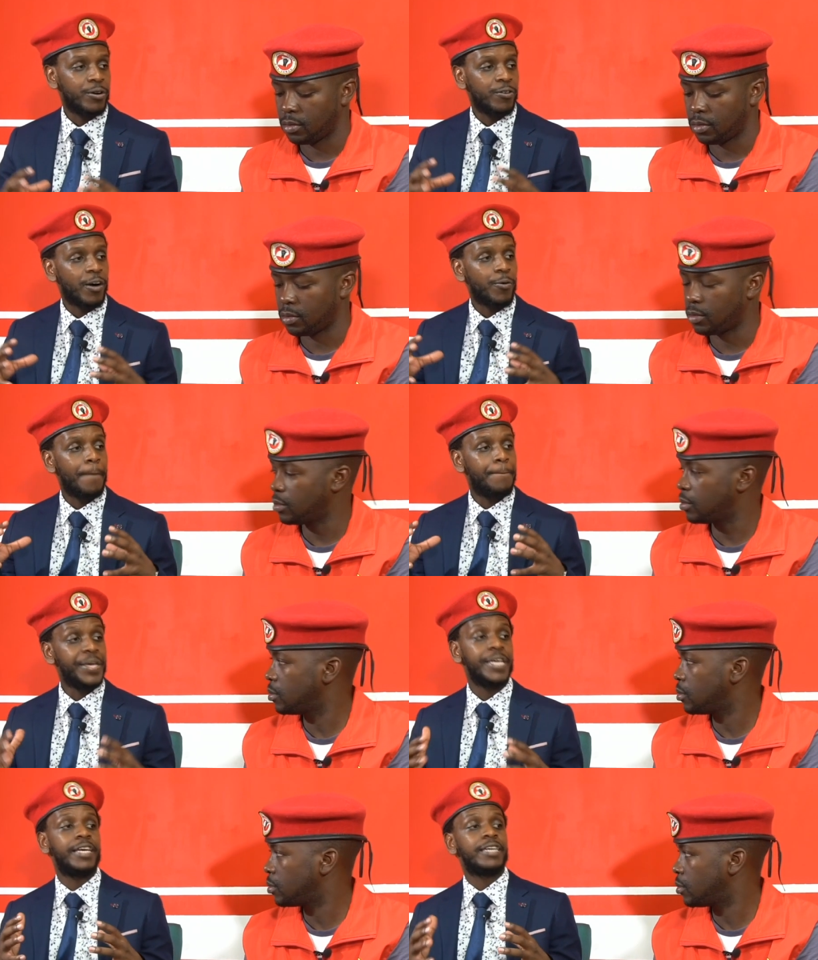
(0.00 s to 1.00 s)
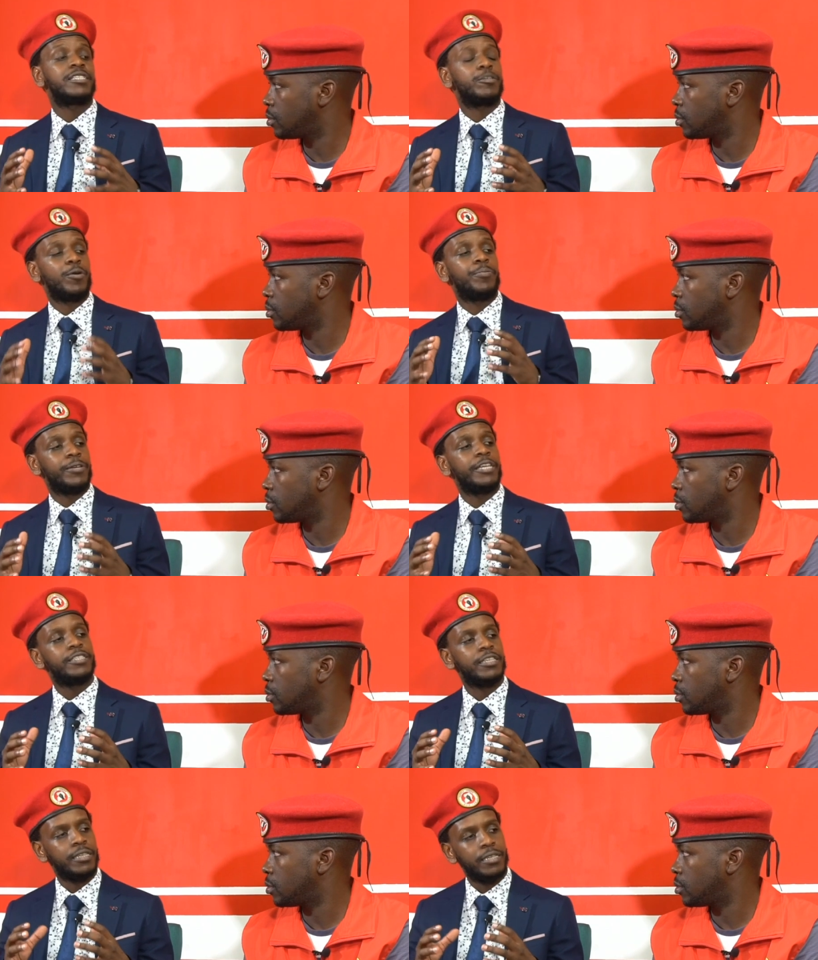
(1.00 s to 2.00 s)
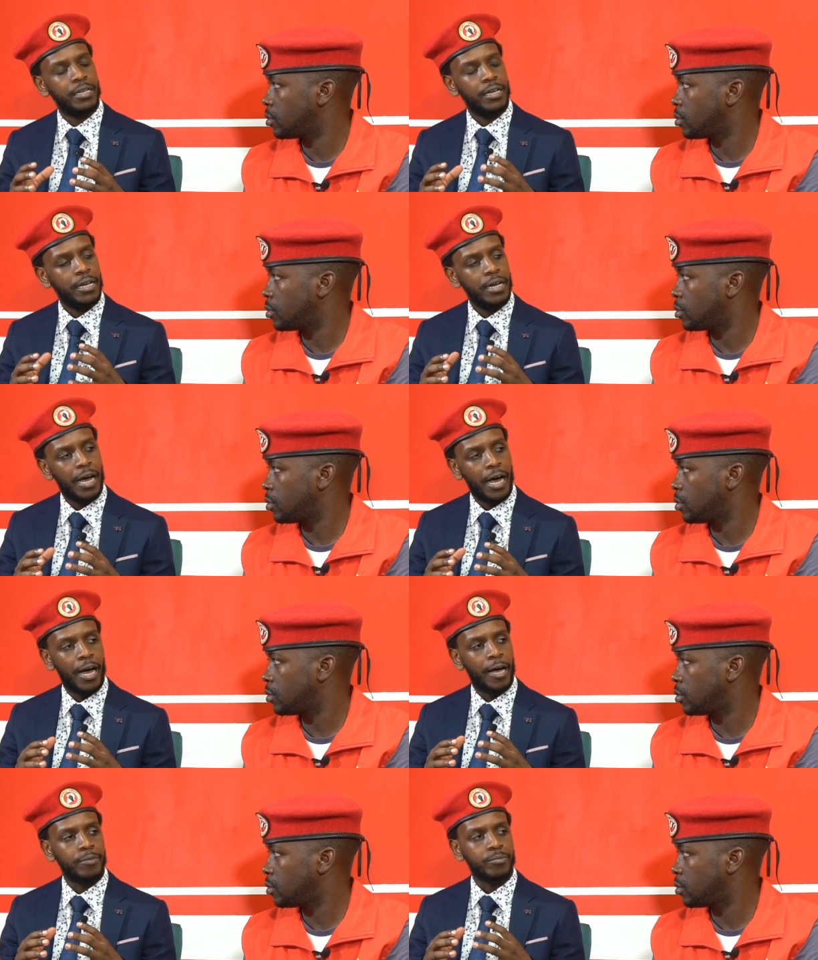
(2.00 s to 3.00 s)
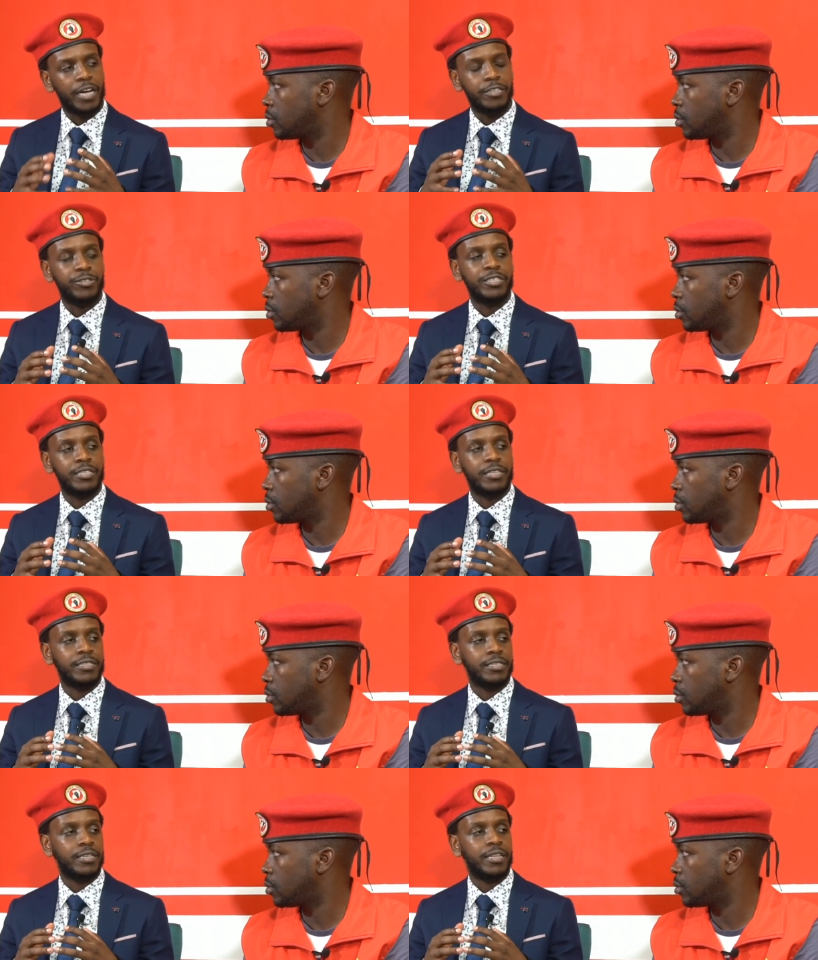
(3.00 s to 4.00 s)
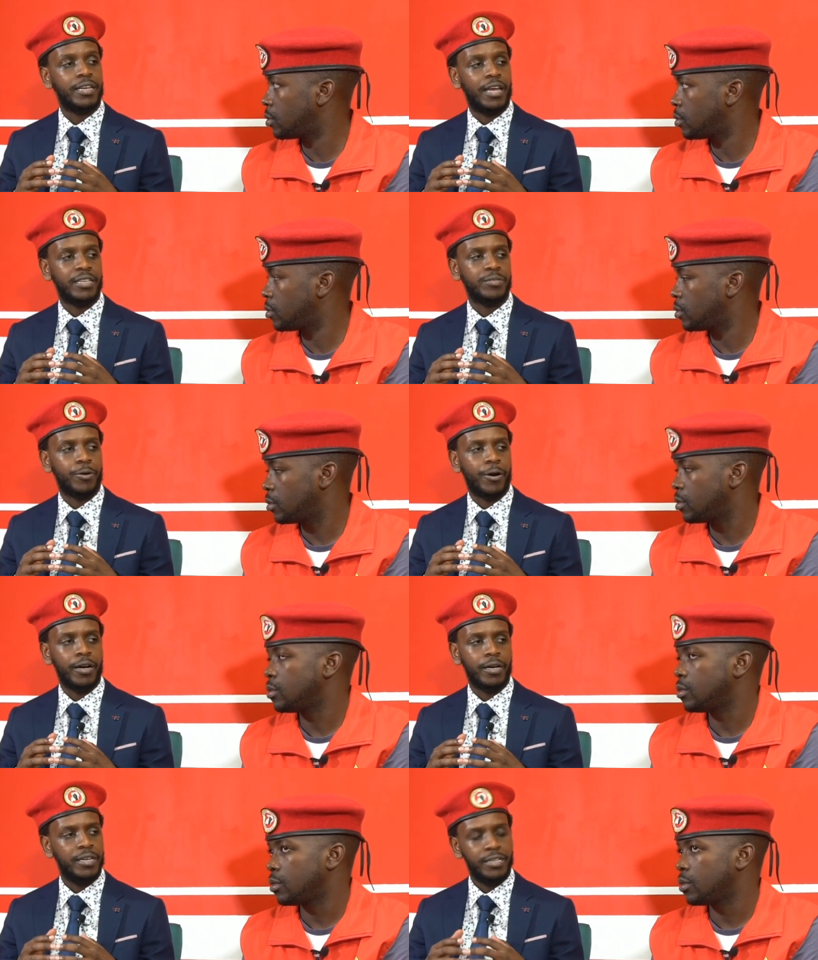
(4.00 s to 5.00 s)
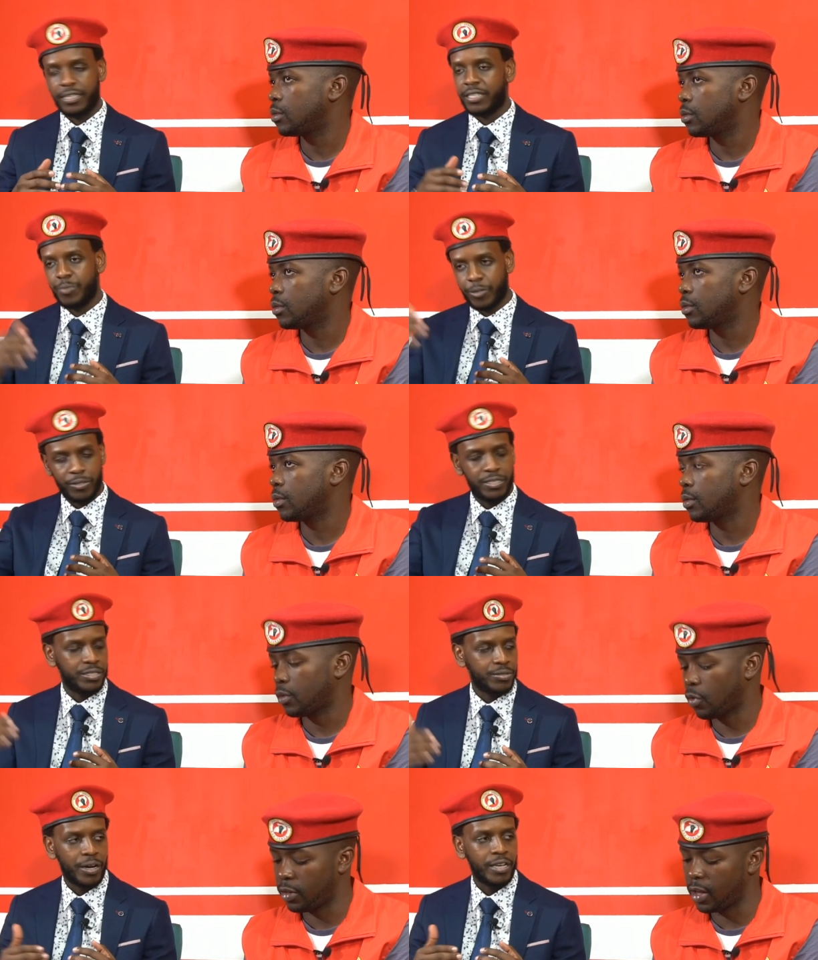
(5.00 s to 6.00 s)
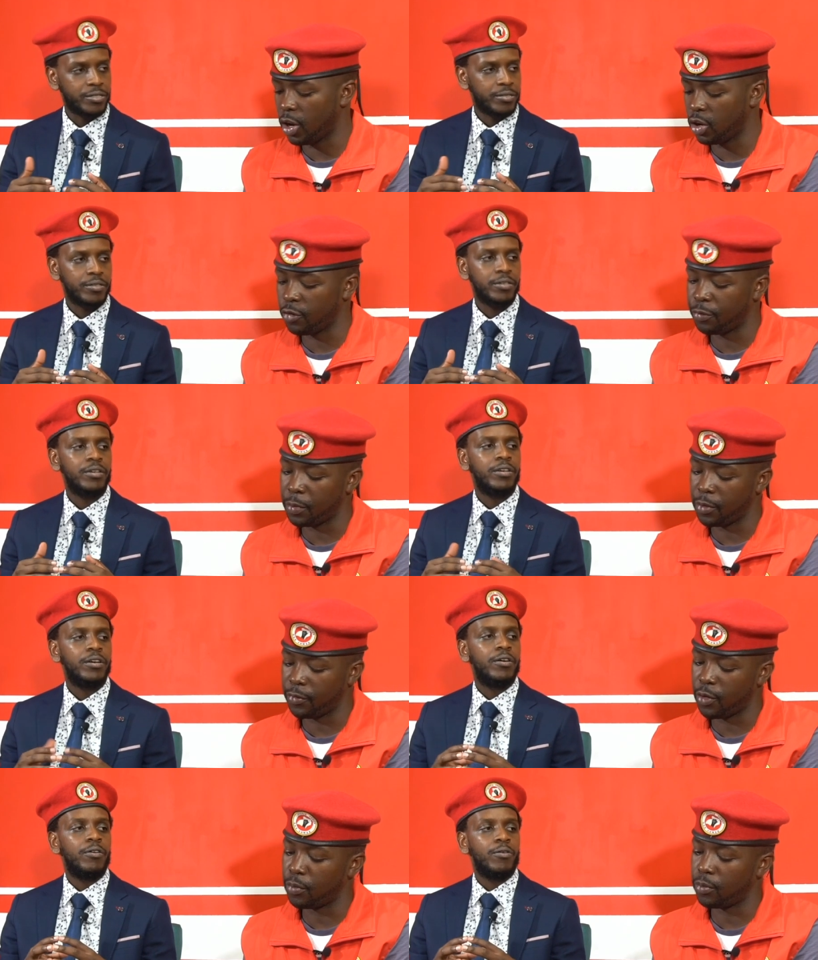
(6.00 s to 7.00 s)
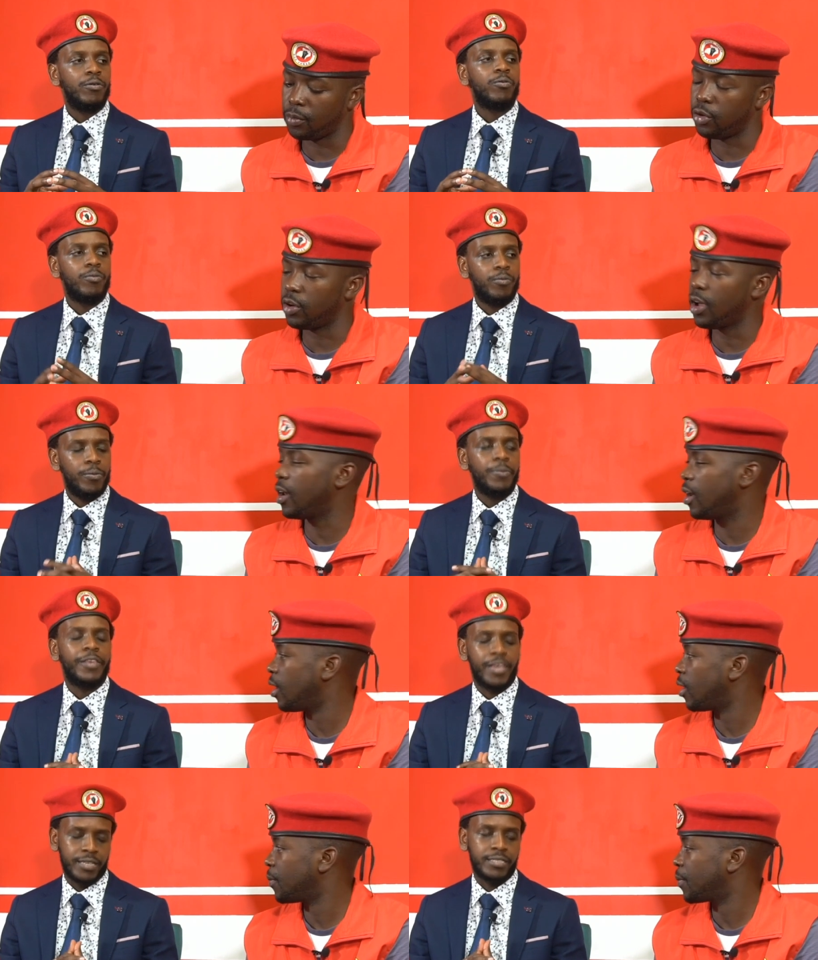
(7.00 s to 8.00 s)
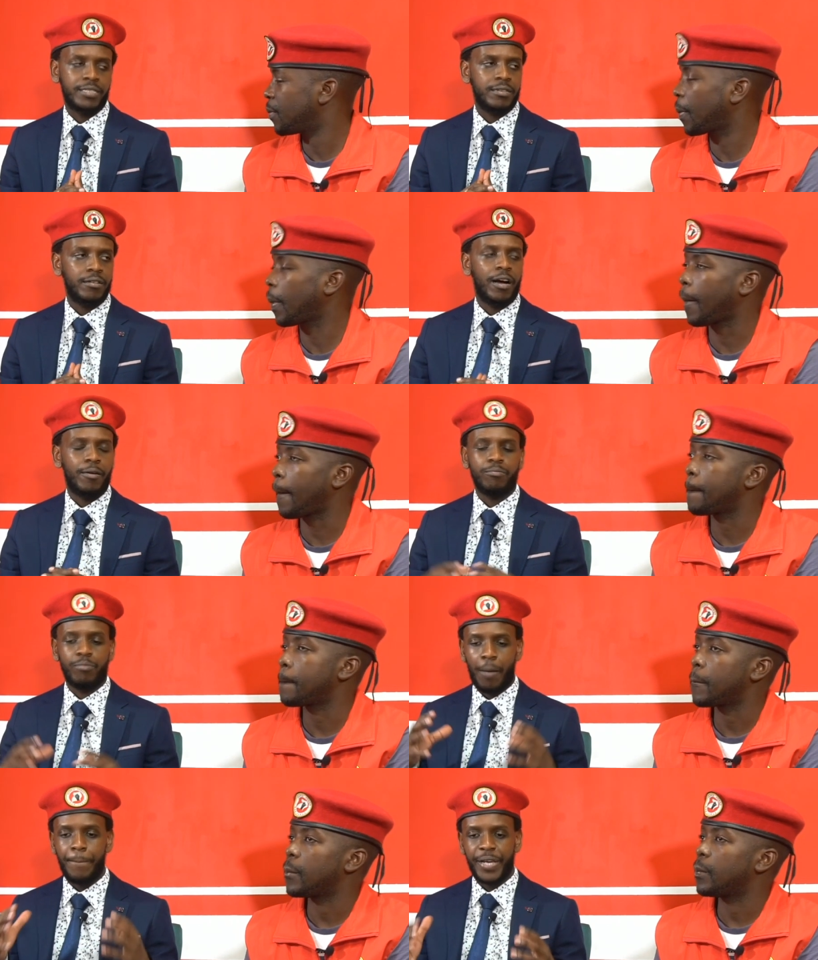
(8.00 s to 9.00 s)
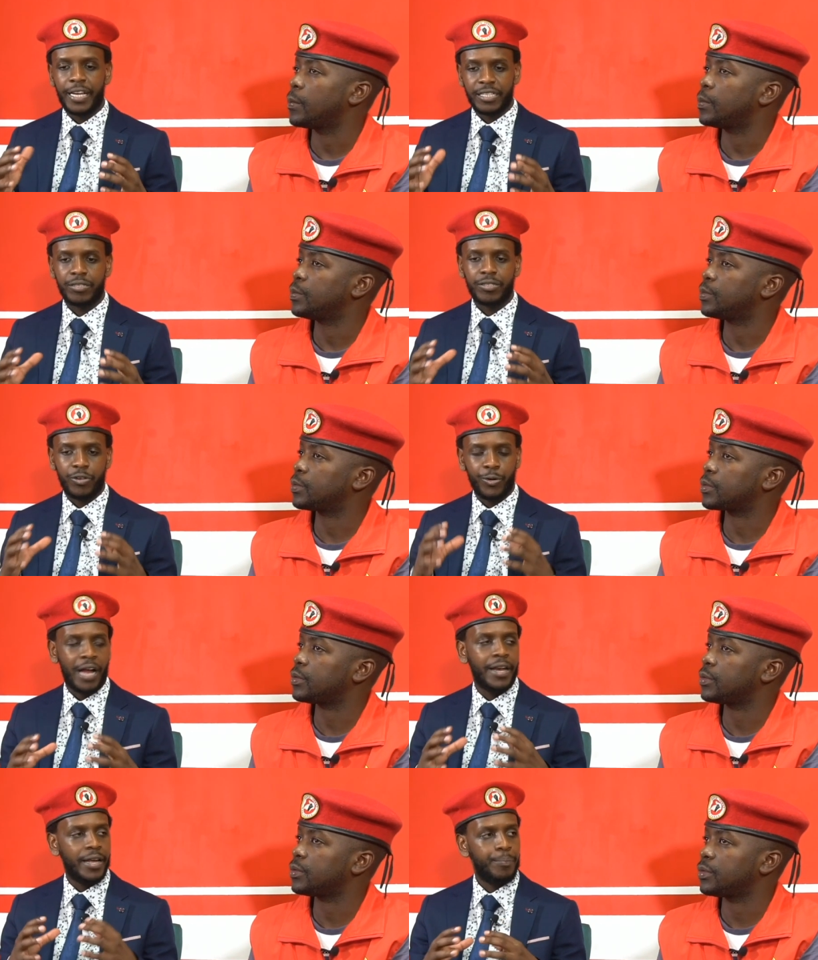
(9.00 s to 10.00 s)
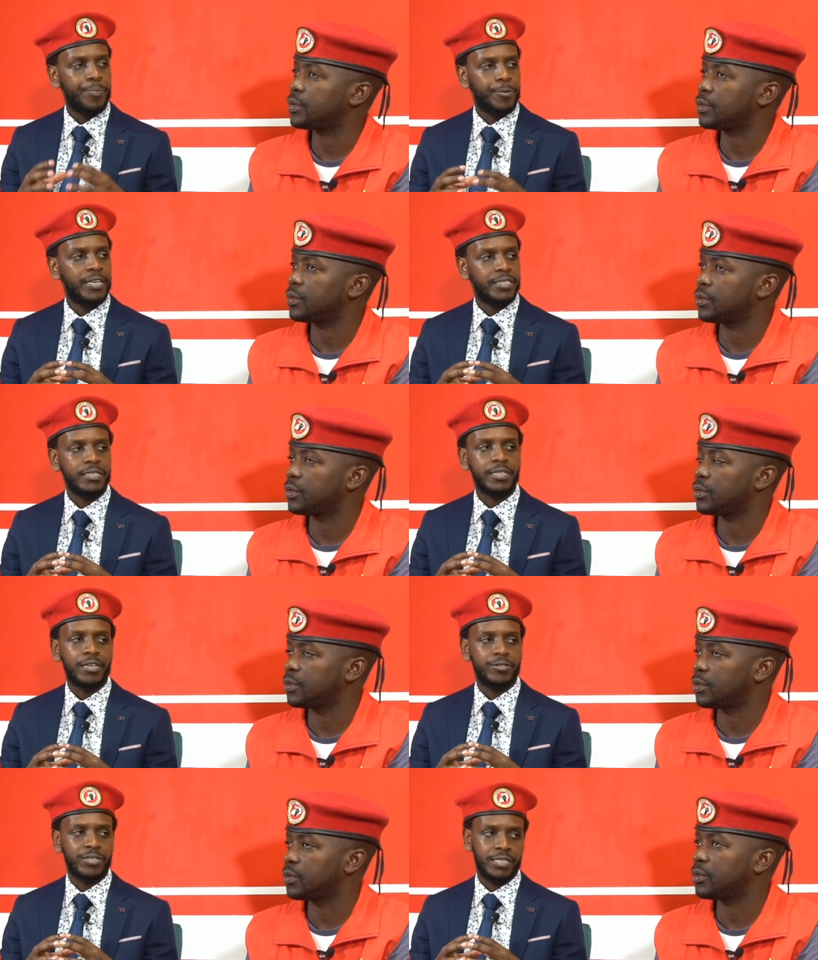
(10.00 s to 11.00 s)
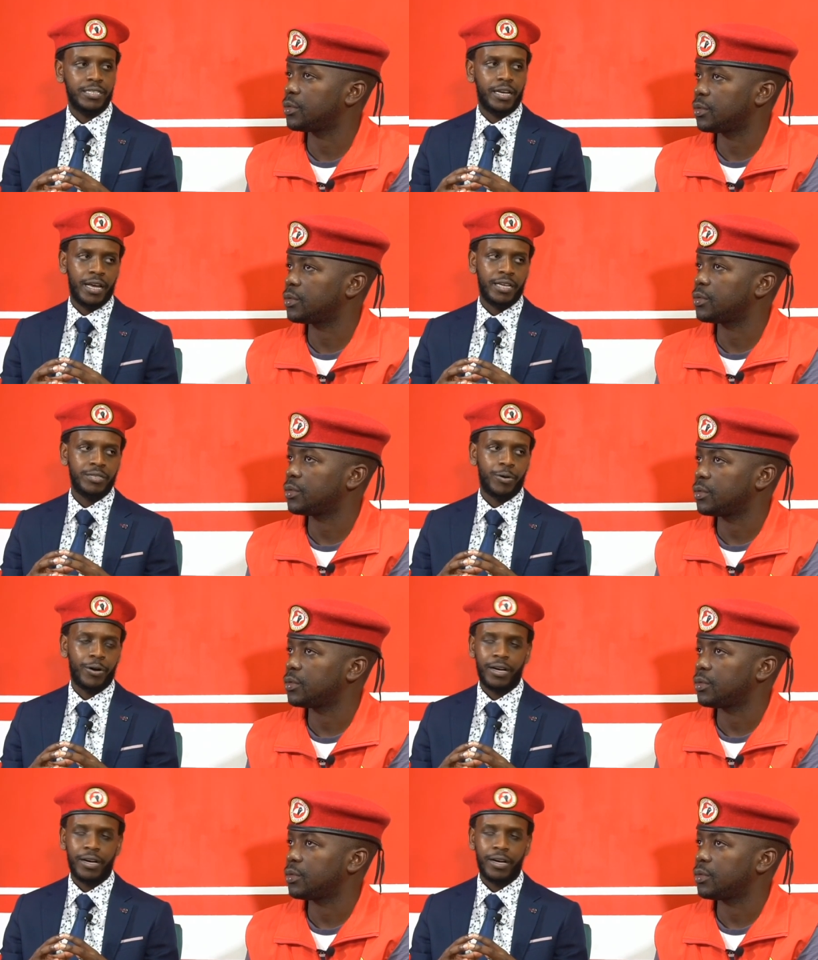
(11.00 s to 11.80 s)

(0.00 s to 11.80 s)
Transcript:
Speaker 1: of our biggest populated um, countries in the in the diaspora just because it's With right. a
Speaker 2: lot of people from Uganda.
Speaker 1: Yes, uh, biggest Ugandan populated countries in the diaspora